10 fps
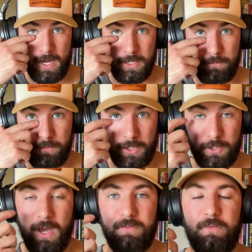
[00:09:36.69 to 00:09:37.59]
and you feel like
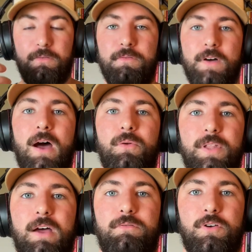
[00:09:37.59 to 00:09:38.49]
you haven't found
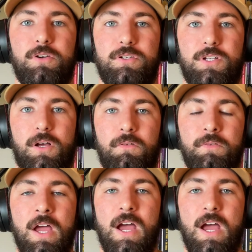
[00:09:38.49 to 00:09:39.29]
that for yourself,